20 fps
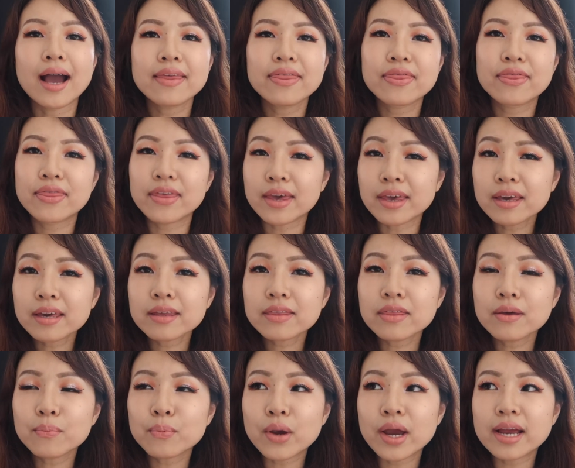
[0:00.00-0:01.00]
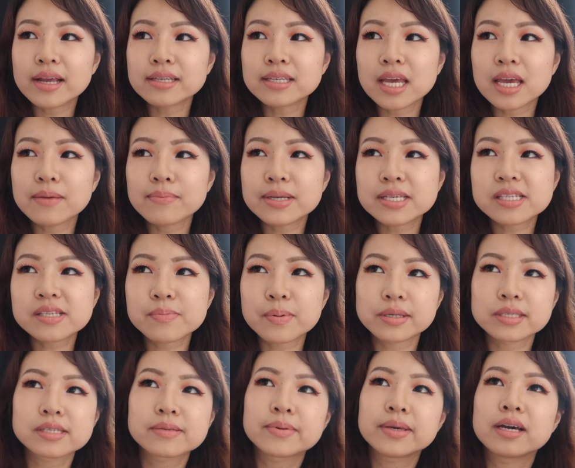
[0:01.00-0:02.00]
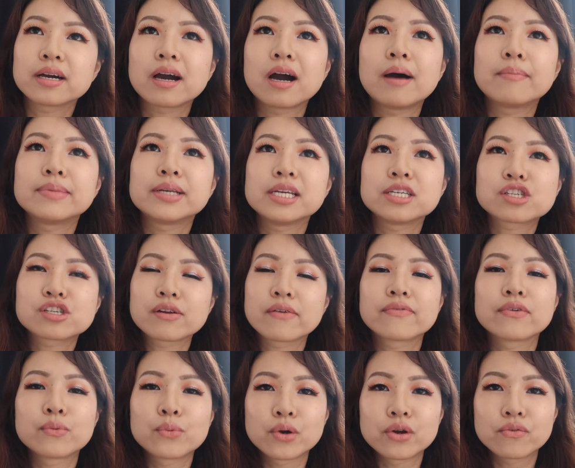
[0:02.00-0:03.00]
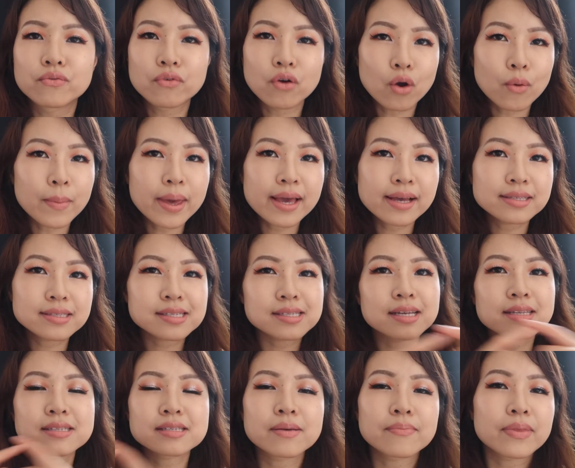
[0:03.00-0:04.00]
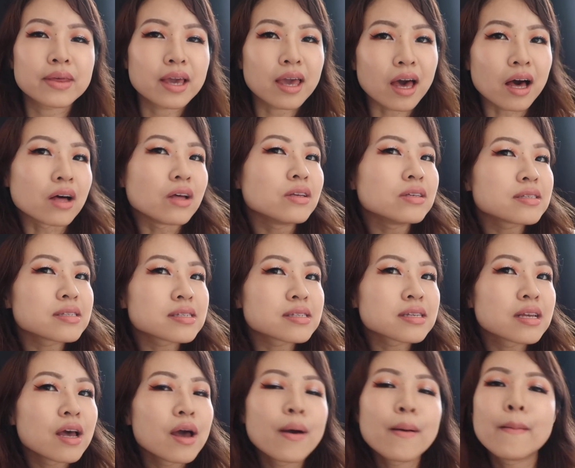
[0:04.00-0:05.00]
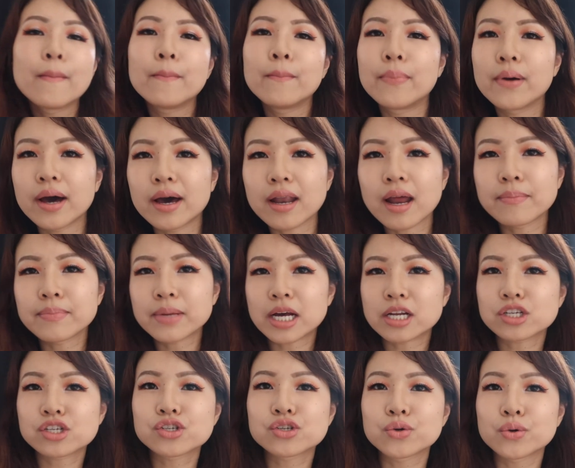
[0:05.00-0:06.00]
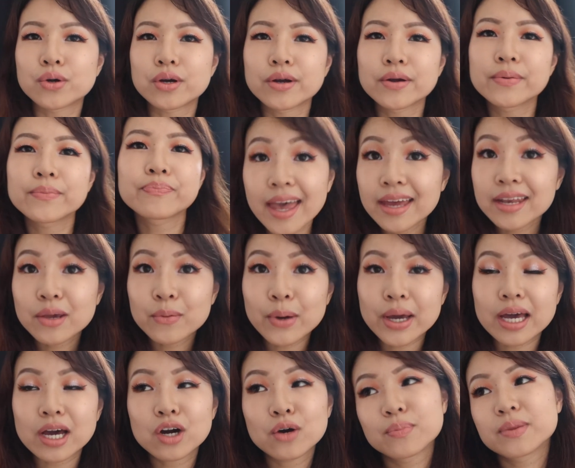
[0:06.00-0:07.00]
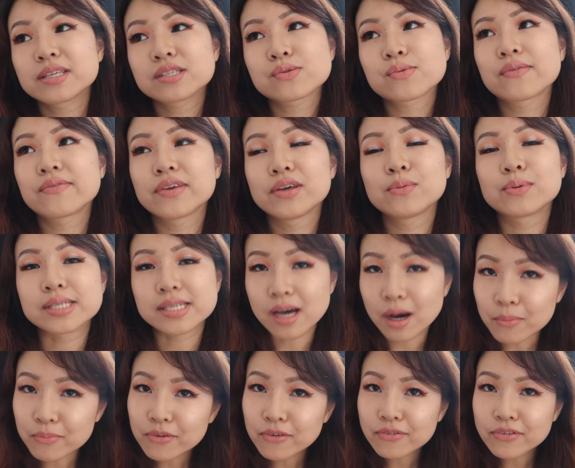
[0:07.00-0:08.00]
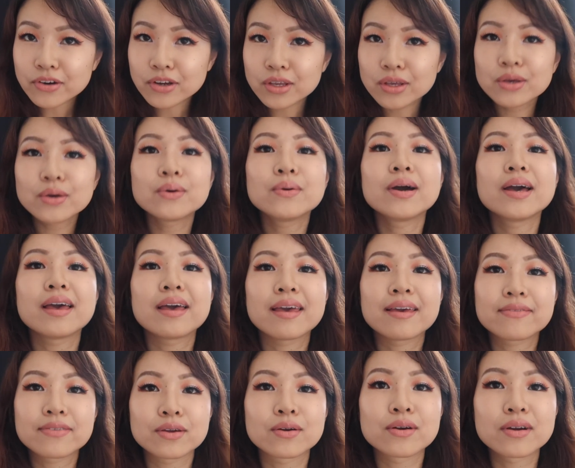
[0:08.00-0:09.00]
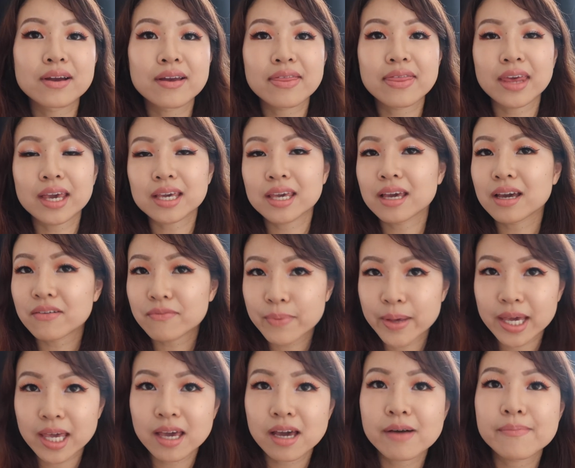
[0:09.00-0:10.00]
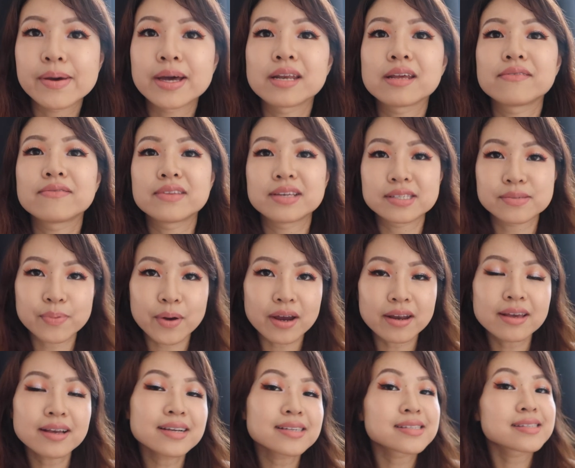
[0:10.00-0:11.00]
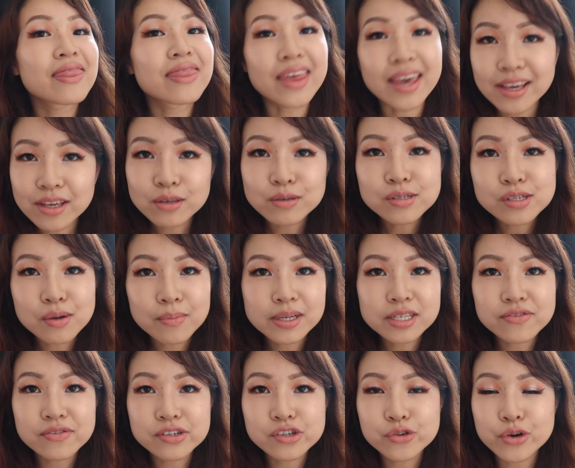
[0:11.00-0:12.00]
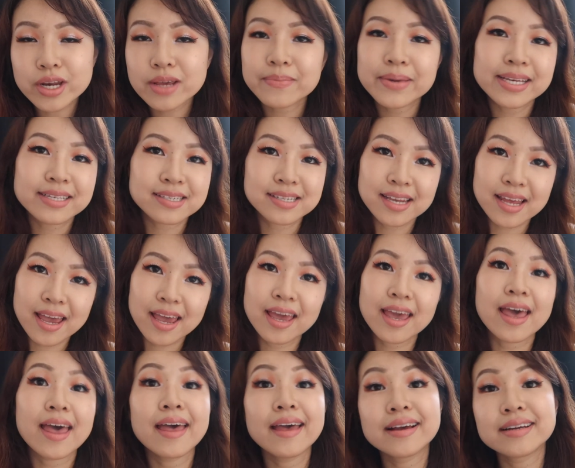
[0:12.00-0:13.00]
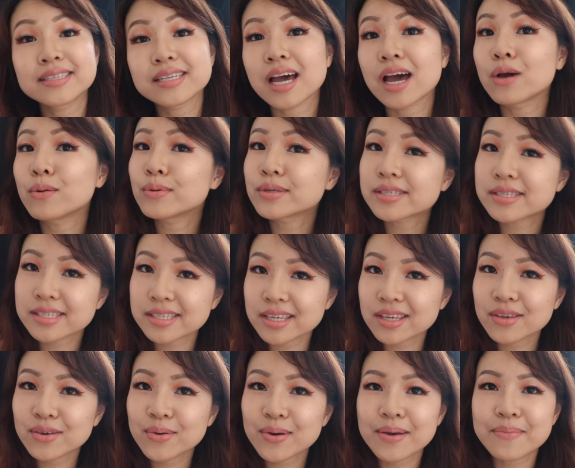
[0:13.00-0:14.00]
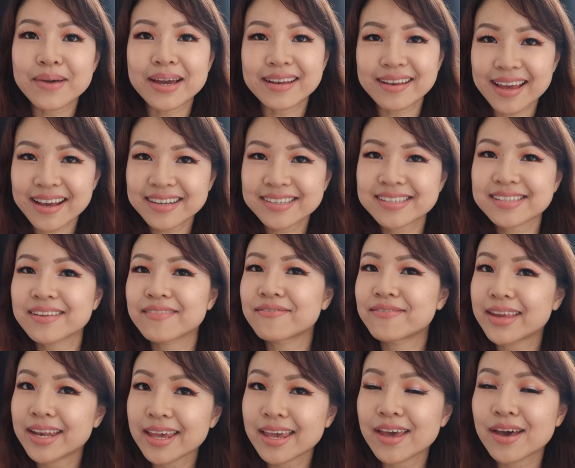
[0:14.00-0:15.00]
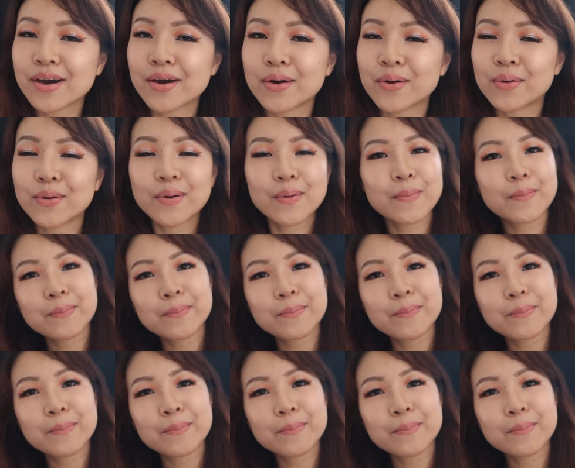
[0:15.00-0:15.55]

I think the brand name is supposed to be a combination of the word romance and something else, but I'm not sure. Anyway, I hope this review was helpful for you if you're thinking of picking up any of these products. Thank you so much for joining me today, and I will see you in my next video.